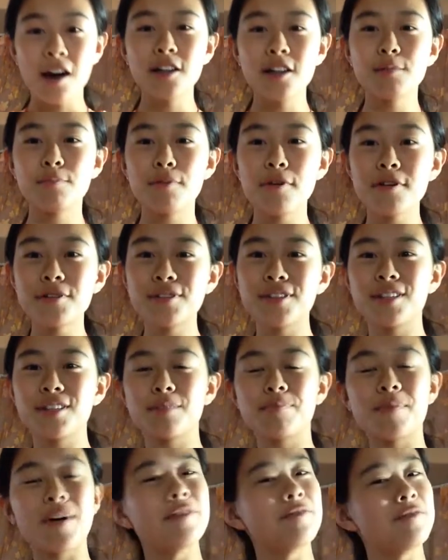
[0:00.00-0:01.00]
I suppose this
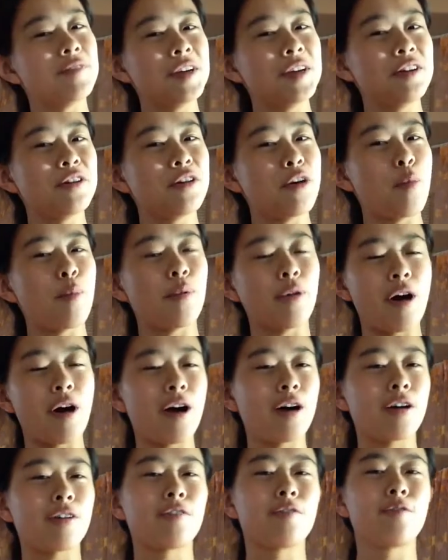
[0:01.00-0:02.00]
is my video
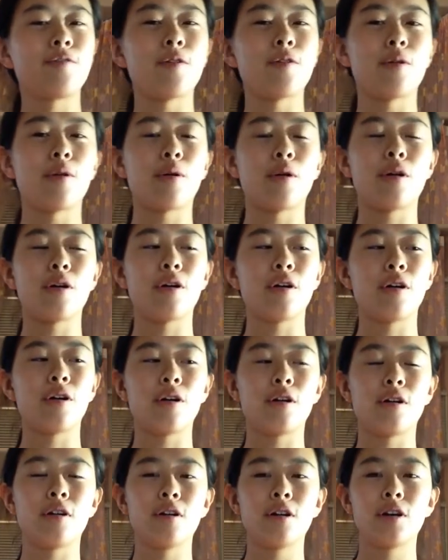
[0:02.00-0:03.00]
blog
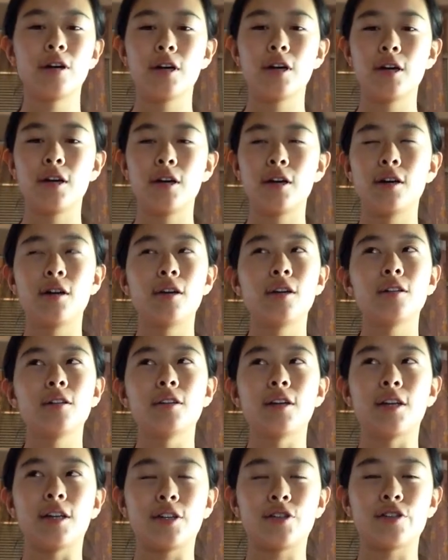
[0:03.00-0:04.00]
for,
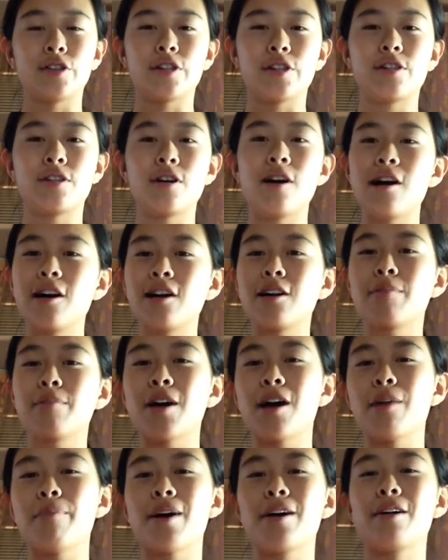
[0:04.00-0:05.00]
just talking
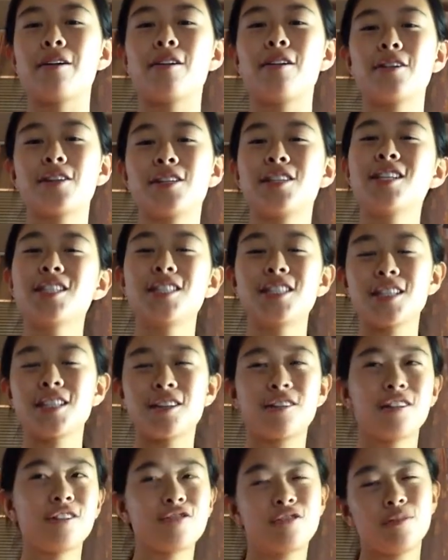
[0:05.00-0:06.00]
about my artistic
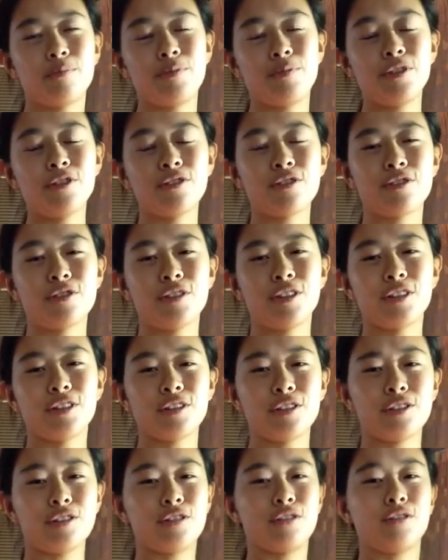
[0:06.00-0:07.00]

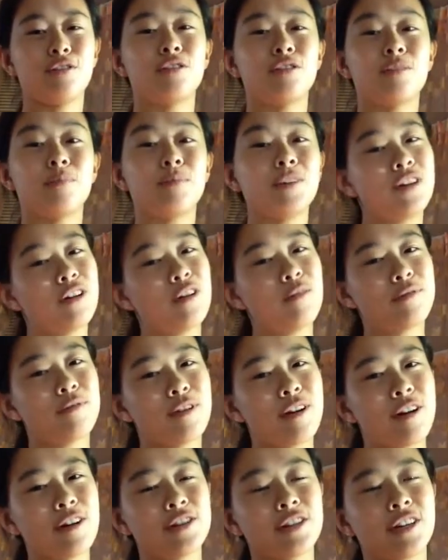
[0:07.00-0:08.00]
contributions to the mural
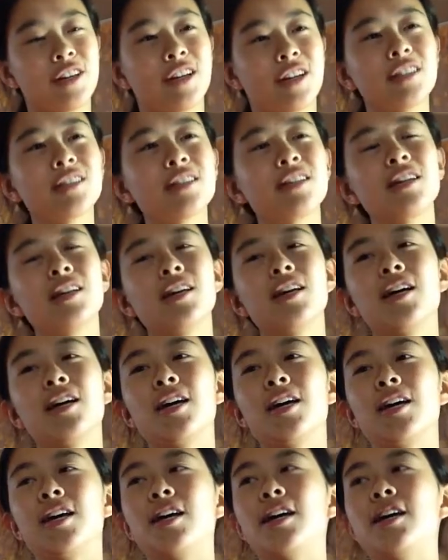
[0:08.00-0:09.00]
project
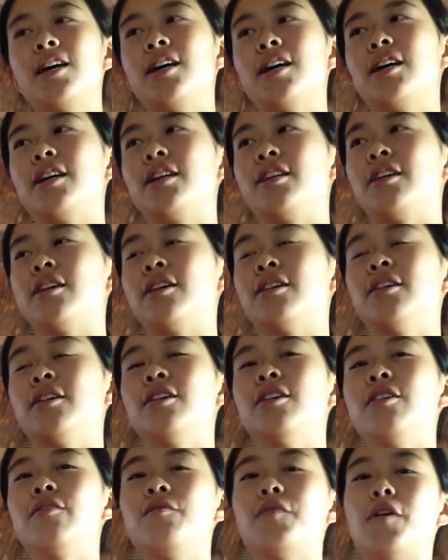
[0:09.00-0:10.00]
in
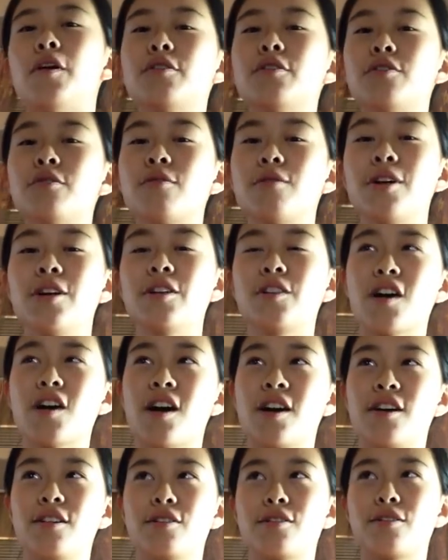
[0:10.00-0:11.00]
Fossil Ridge
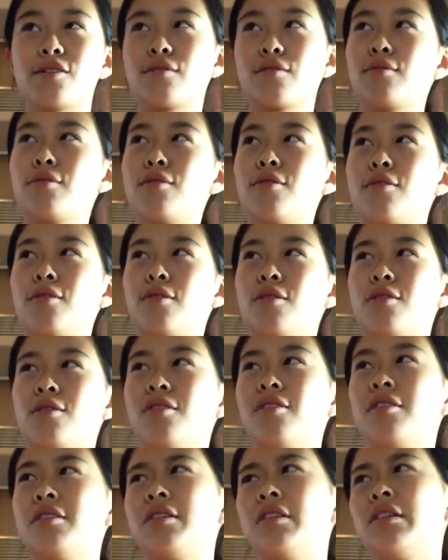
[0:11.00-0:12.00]
High
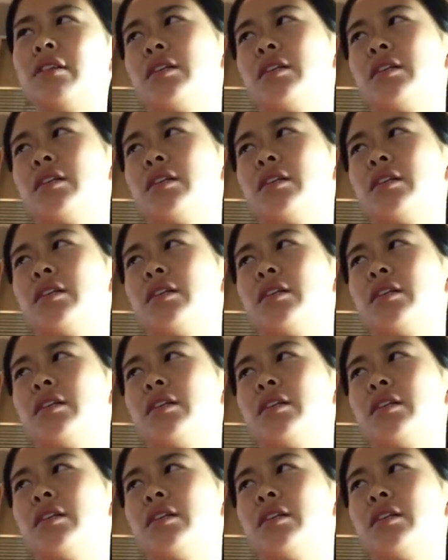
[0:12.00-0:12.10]
School